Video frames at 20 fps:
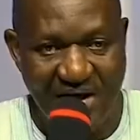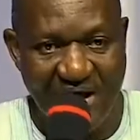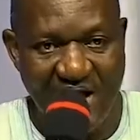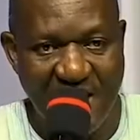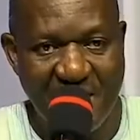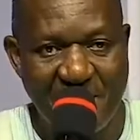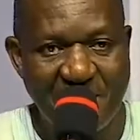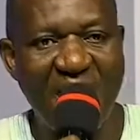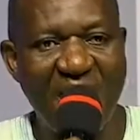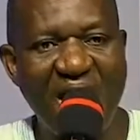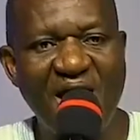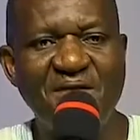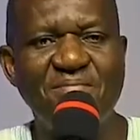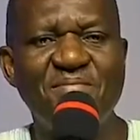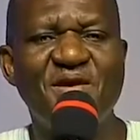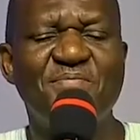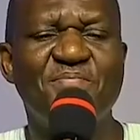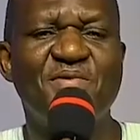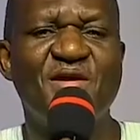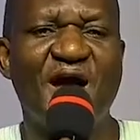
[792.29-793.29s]
A man
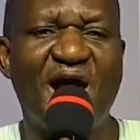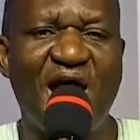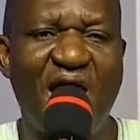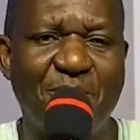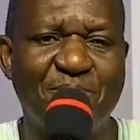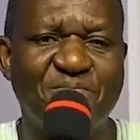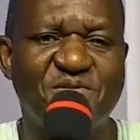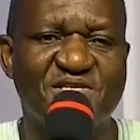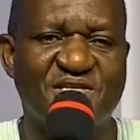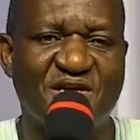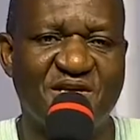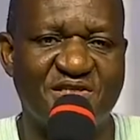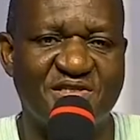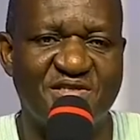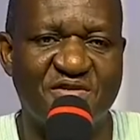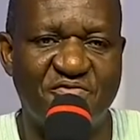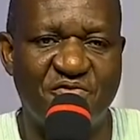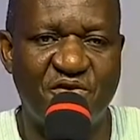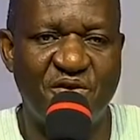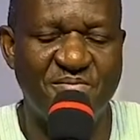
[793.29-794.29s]
may be absent
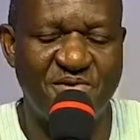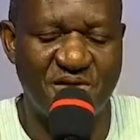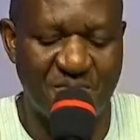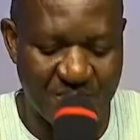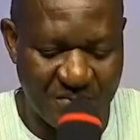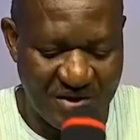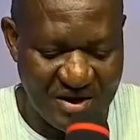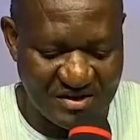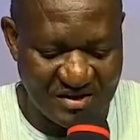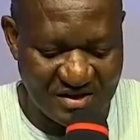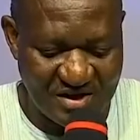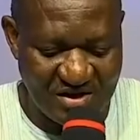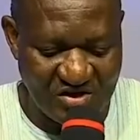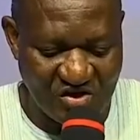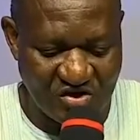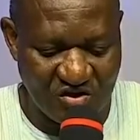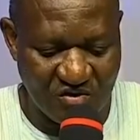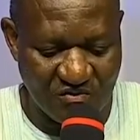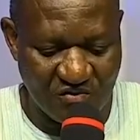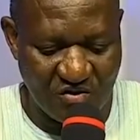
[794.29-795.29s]
from the
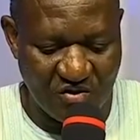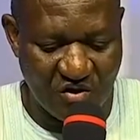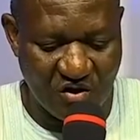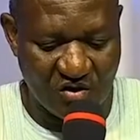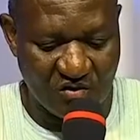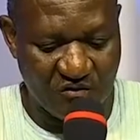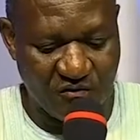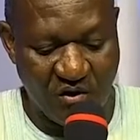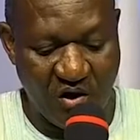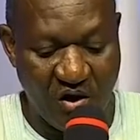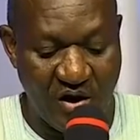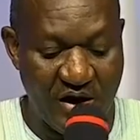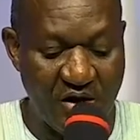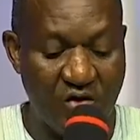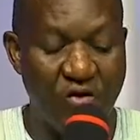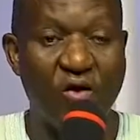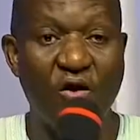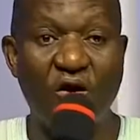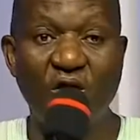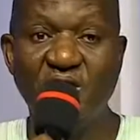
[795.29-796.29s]
presence of God for a
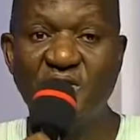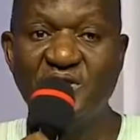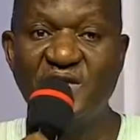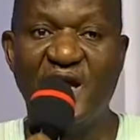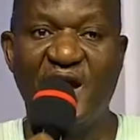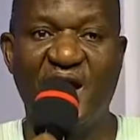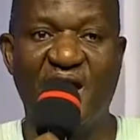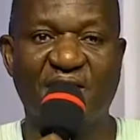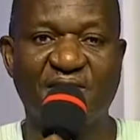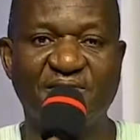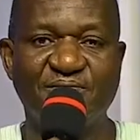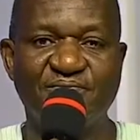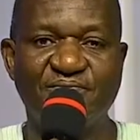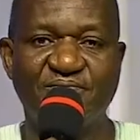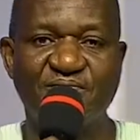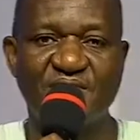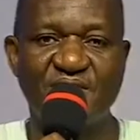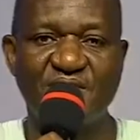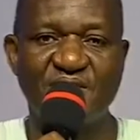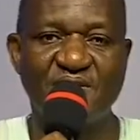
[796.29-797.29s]
whole year.
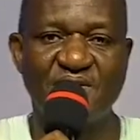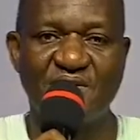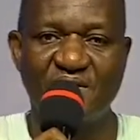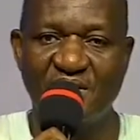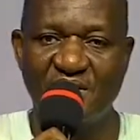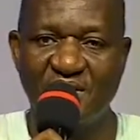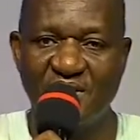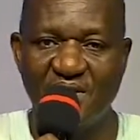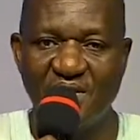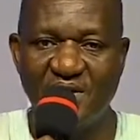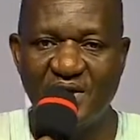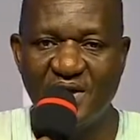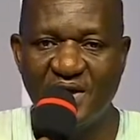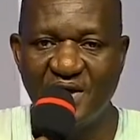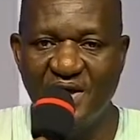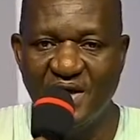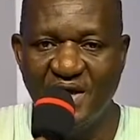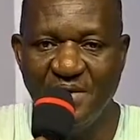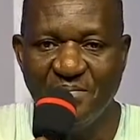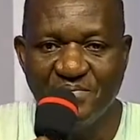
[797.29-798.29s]

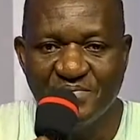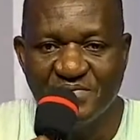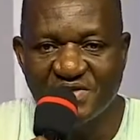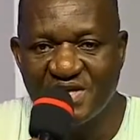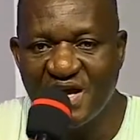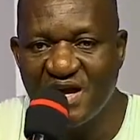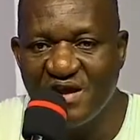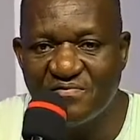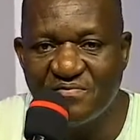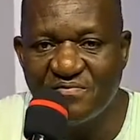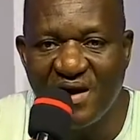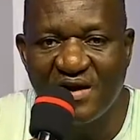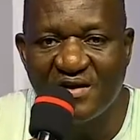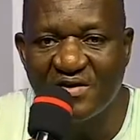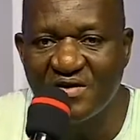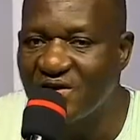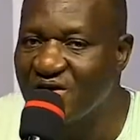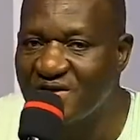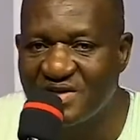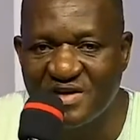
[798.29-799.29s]
Himself and
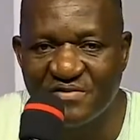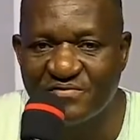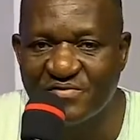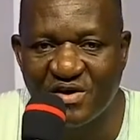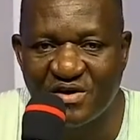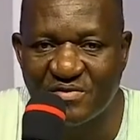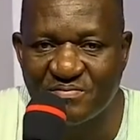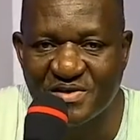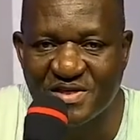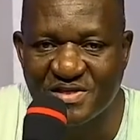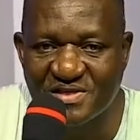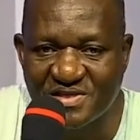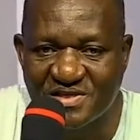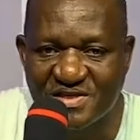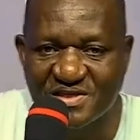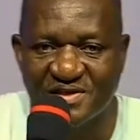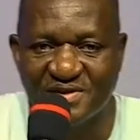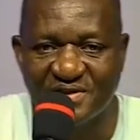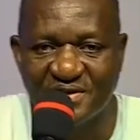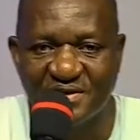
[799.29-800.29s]
God, they've not been
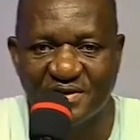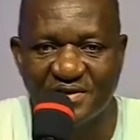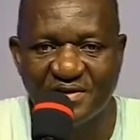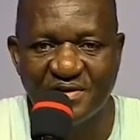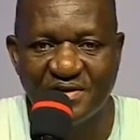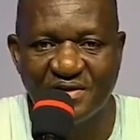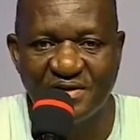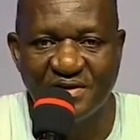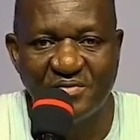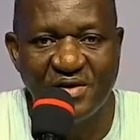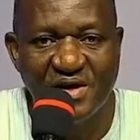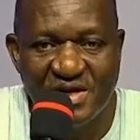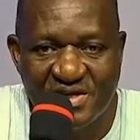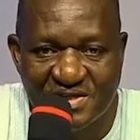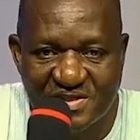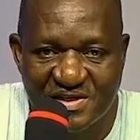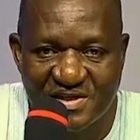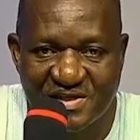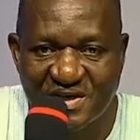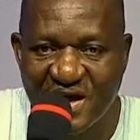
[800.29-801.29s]
seen. But he's
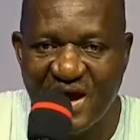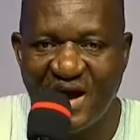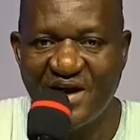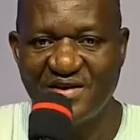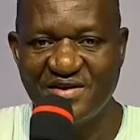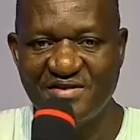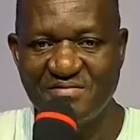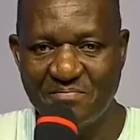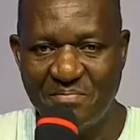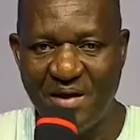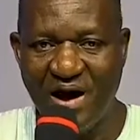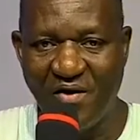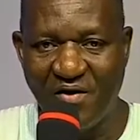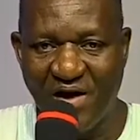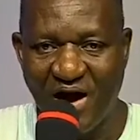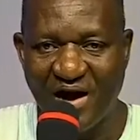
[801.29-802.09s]
still carrying power.